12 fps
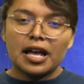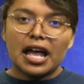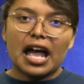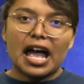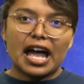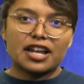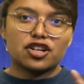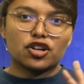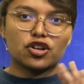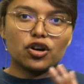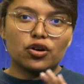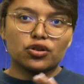and
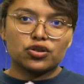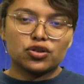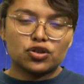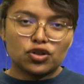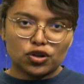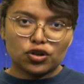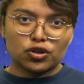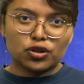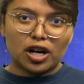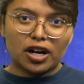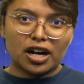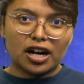go through
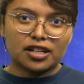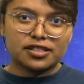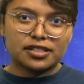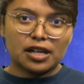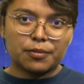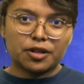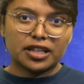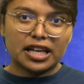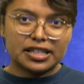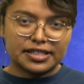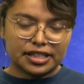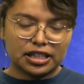our Summer
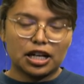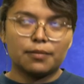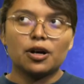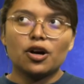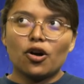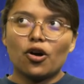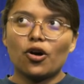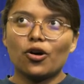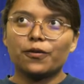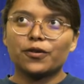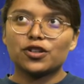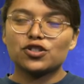Kids Club
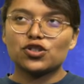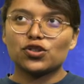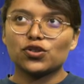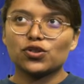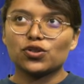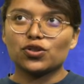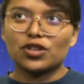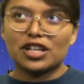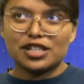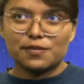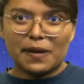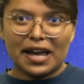over to
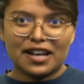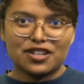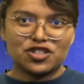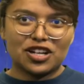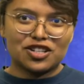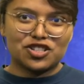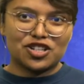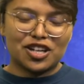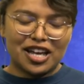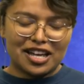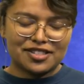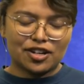this page that
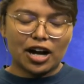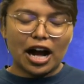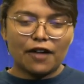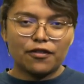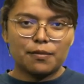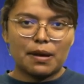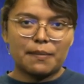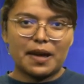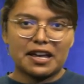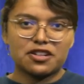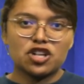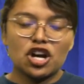is our alphabet
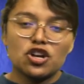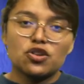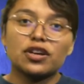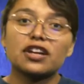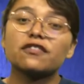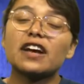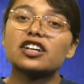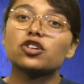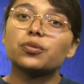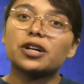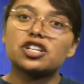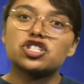page, you can find a
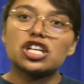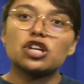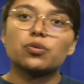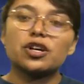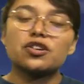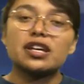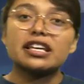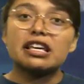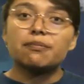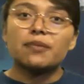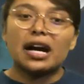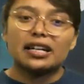worksheet where you can
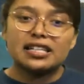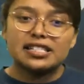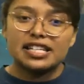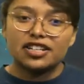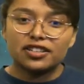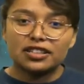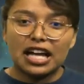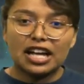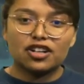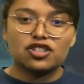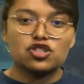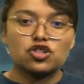keep practicing your
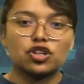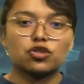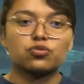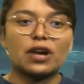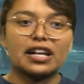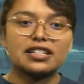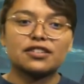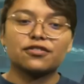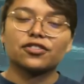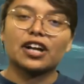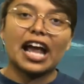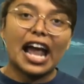letters. You can write
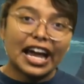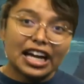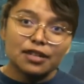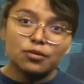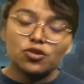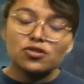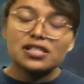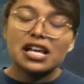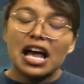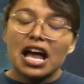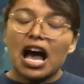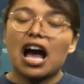different animals
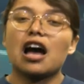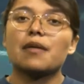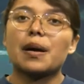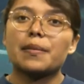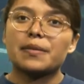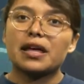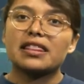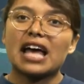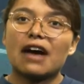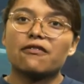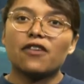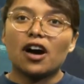um,
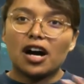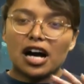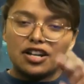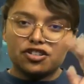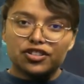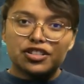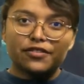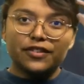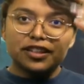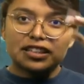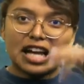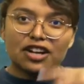that fall under
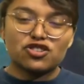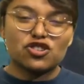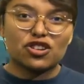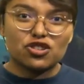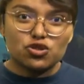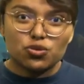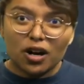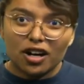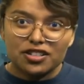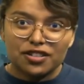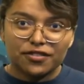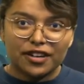different letters. You can draw
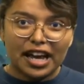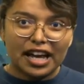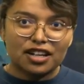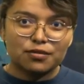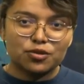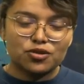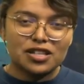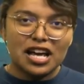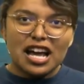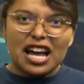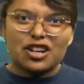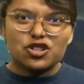different animals
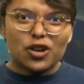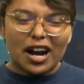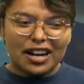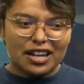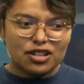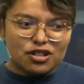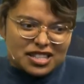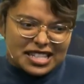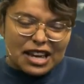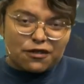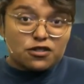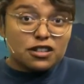and try to
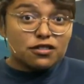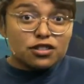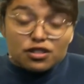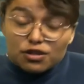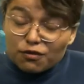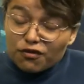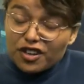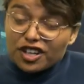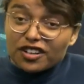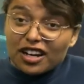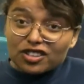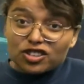see if you can
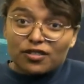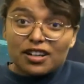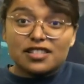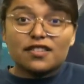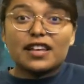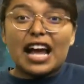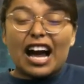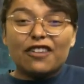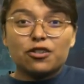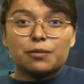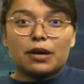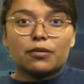figure out the rest of the
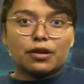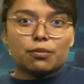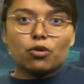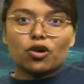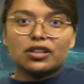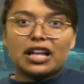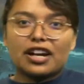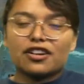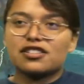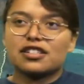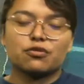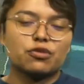alphabet with more
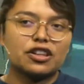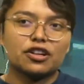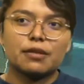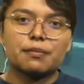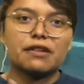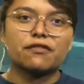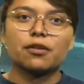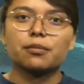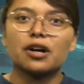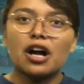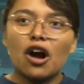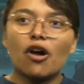letters, whether it be from
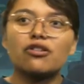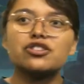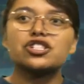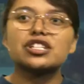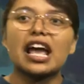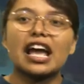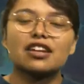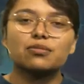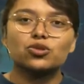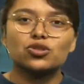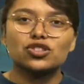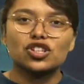ocean
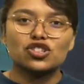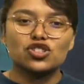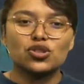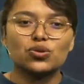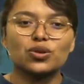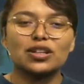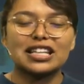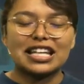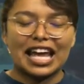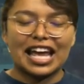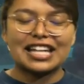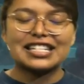animals to
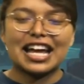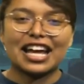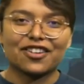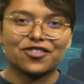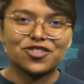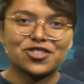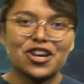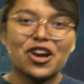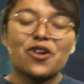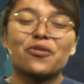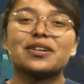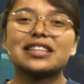land animals.
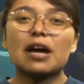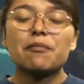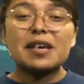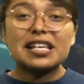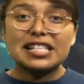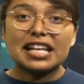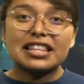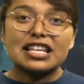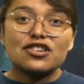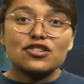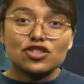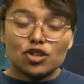With that being said,
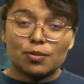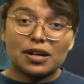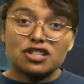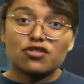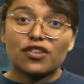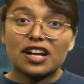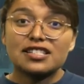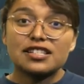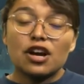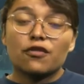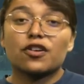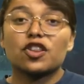thank you so much, friends.
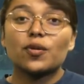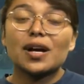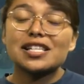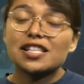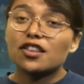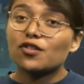For the rest of the